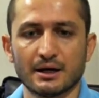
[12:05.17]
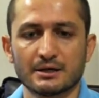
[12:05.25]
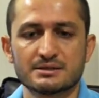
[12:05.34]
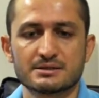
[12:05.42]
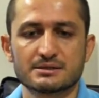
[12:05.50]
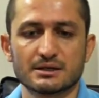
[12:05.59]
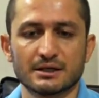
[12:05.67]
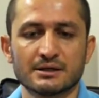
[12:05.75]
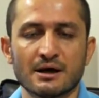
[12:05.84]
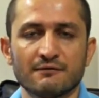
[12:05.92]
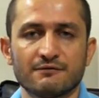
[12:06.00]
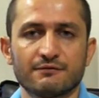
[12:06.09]
it's
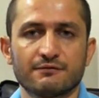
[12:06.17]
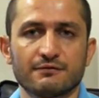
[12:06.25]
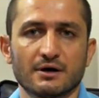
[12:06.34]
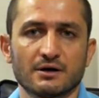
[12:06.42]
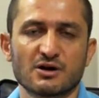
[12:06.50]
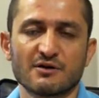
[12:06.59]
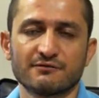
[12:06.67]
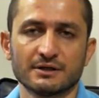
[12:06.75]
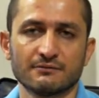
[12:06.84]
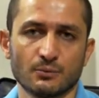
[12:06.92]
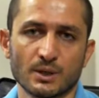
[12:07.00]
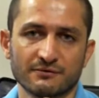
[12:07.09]
enough.
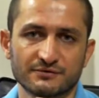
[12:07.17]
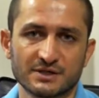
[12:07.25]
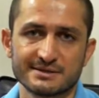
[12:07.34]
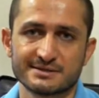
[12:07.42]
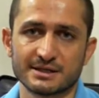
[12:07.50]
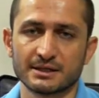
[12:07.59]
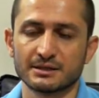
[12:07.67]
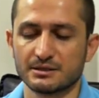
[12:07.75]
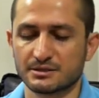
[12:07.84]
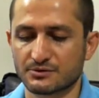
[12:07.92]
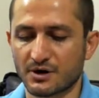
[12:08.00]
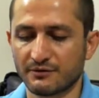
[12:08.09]
Roughly, we have tested it.
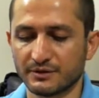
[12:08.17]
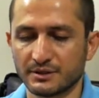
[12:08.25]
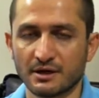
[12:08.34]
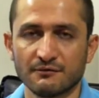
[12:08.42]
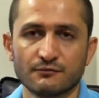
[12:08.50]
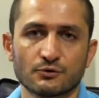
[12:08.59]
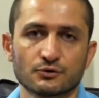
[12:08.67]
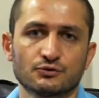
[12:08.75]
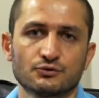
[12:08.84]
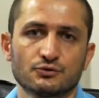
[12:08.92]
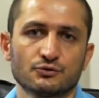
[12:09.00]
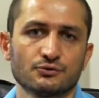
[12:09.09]
It's roughly enough for
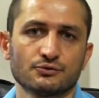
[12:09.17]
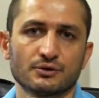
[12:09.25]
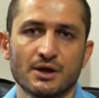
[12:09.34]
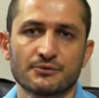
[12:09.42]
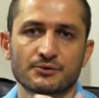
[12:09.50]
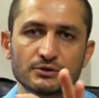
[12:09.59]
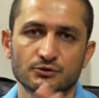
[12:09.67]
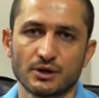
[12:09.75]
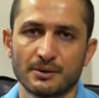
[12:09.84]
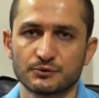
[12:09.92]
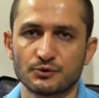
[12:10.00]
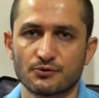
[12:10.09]
200
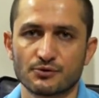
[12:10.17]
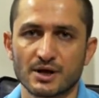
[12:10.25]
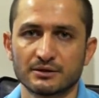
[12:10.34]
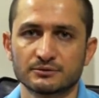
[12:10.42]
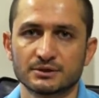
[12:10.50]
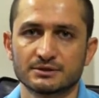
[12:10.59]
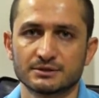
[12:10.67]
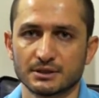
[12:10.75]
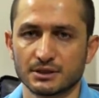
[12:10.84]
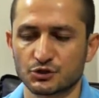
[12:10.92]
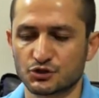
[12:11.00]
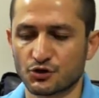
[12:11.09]
up to
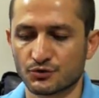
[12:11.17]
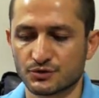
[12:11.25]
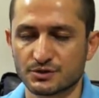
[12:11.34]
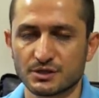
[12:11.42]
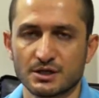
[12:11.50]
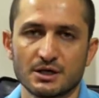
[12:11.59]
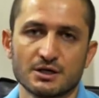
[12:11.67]
300 shots.